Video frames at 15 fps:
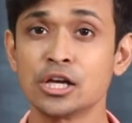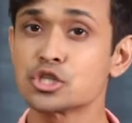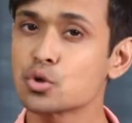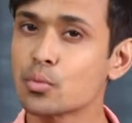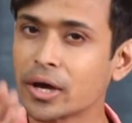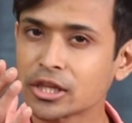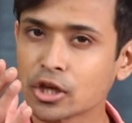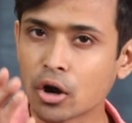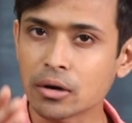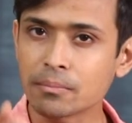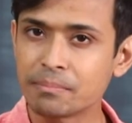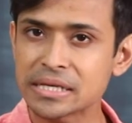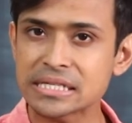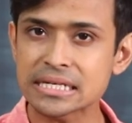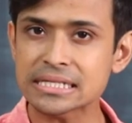So whether you're a
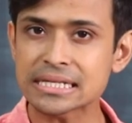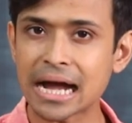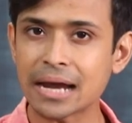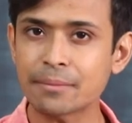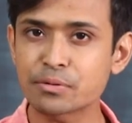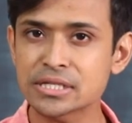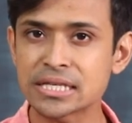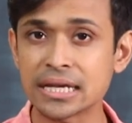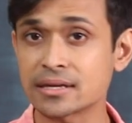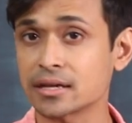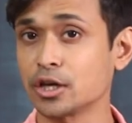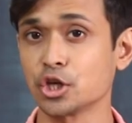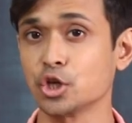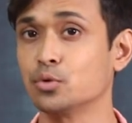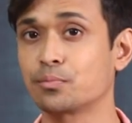business guy
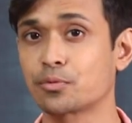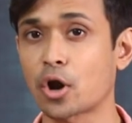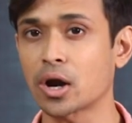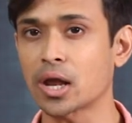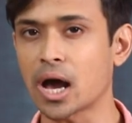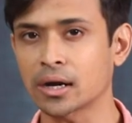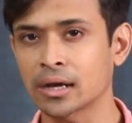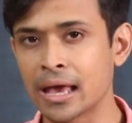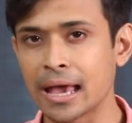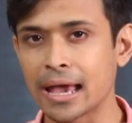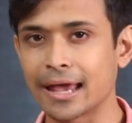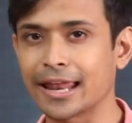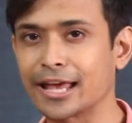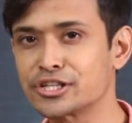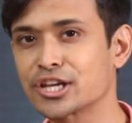presenting a new product,
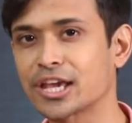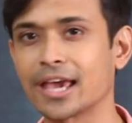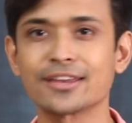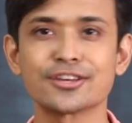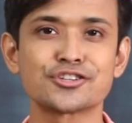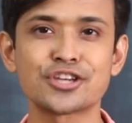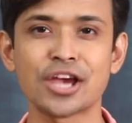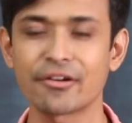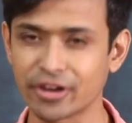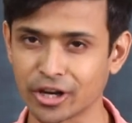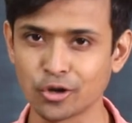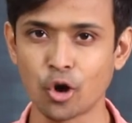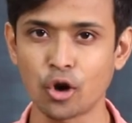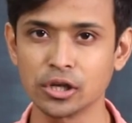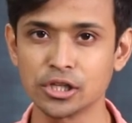an educator
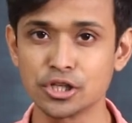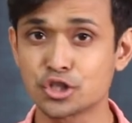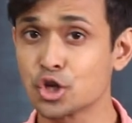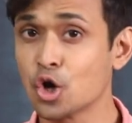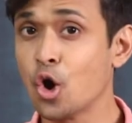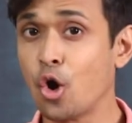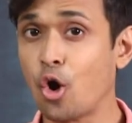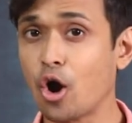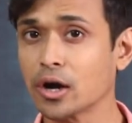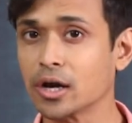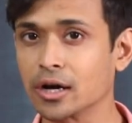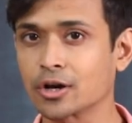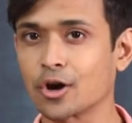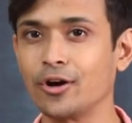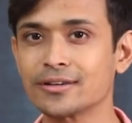sharing knowledge, or
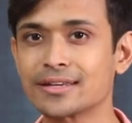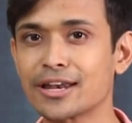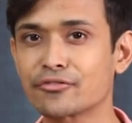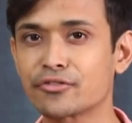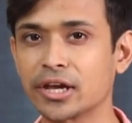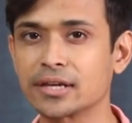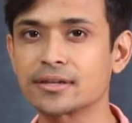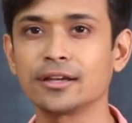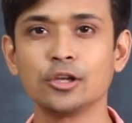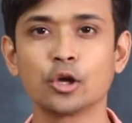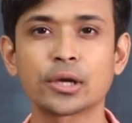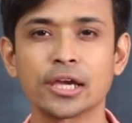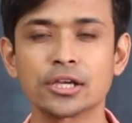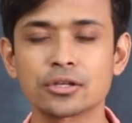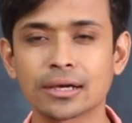a content creator
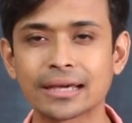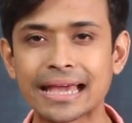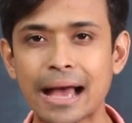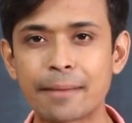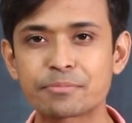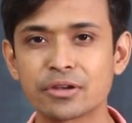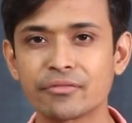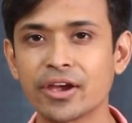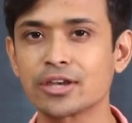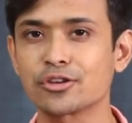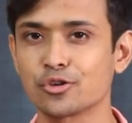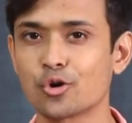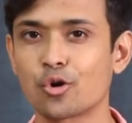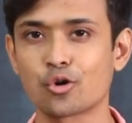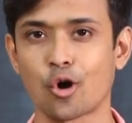looking to captivate
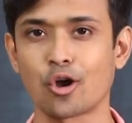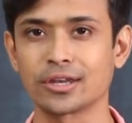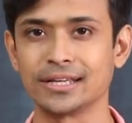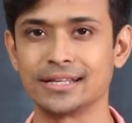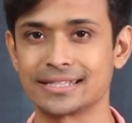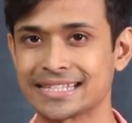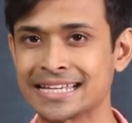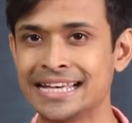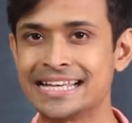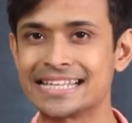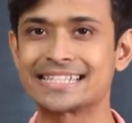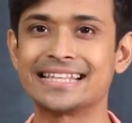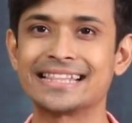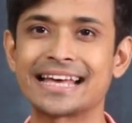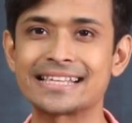your audience,
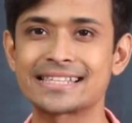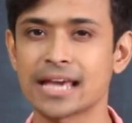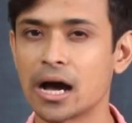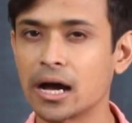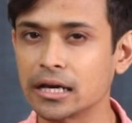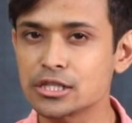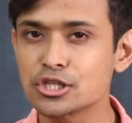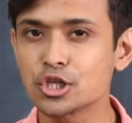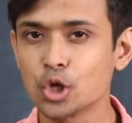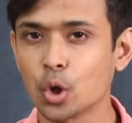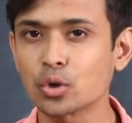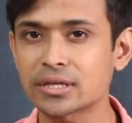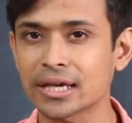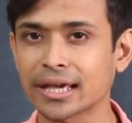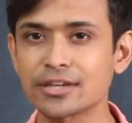Synthesia is
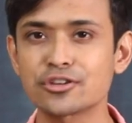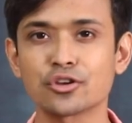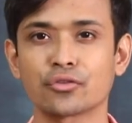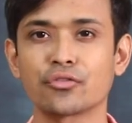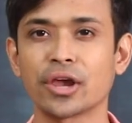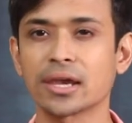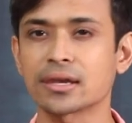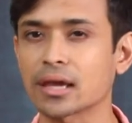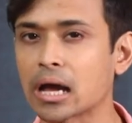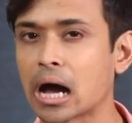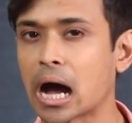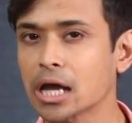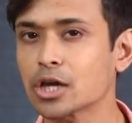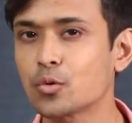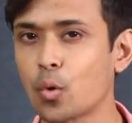your ticket to creating
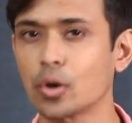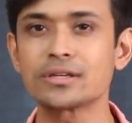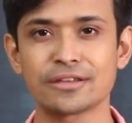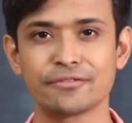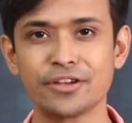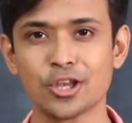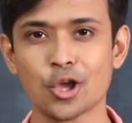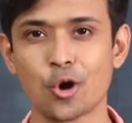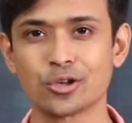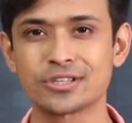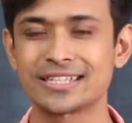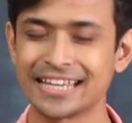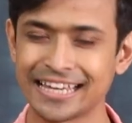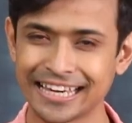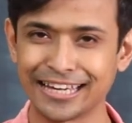high quality
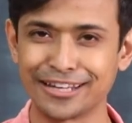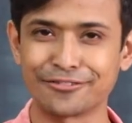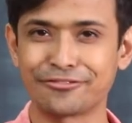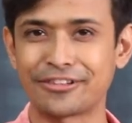videos in a